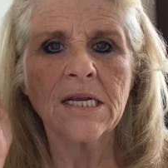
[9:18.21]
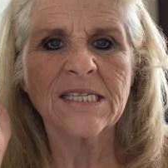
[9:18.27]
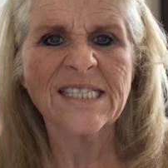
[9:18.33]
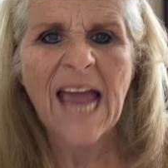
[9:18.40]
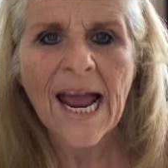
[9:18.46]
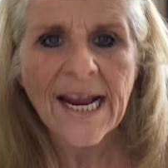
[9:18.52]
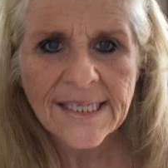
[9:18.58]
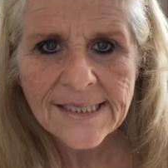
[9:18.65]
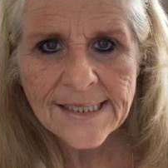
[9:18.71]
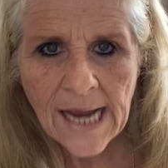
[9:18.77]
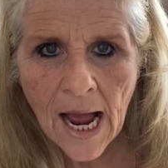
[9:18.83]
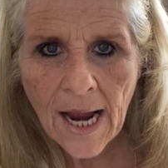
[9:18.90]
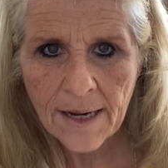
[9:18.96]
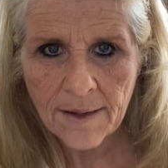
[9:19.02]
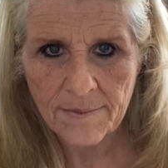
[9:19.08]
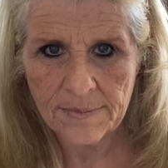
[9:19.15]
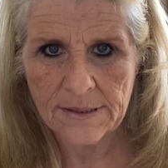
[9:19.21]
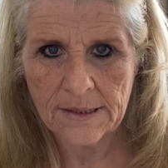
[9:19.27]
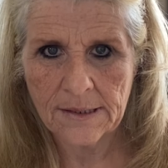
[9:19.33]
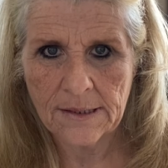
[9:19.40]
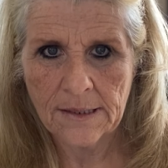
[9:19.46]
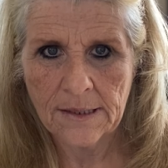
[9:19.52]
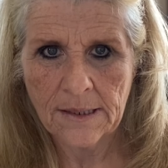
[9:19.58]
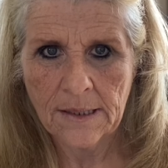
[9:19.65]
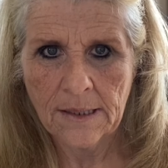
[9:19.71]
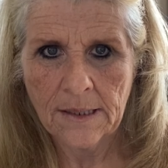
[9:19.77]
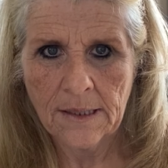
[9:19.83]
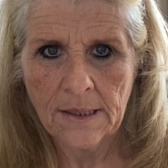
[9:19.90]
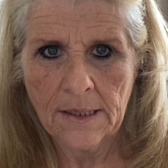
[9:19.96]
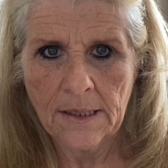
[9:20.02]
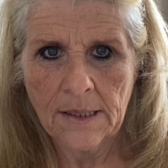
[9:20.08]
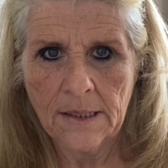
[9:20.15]
10 times
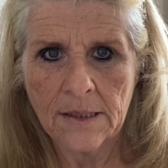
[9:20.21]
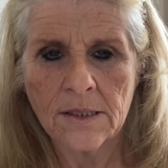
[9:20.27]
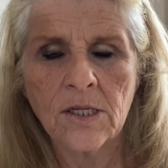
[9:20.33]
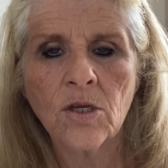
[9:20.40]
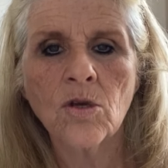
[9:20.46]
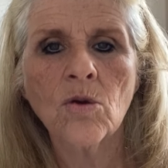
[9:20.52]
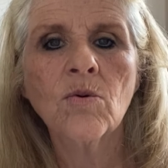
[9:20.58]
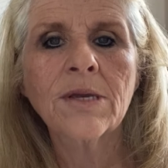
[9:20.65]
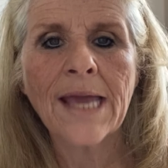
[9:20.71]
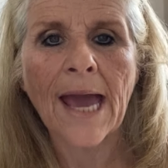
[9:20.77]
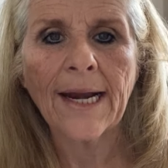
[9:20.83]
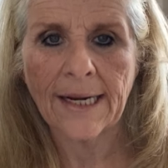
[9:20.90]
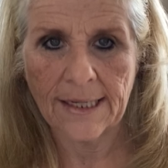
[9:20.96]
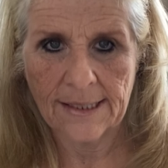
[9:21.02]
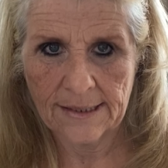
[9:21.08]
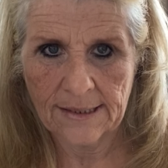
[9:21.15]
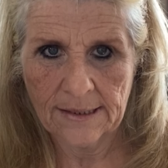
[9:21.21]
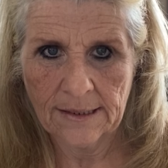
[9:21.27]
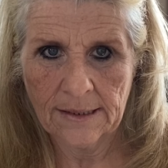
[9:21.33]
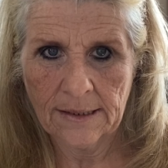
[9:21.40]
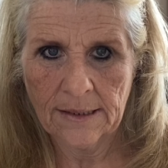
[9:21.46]
till you get it.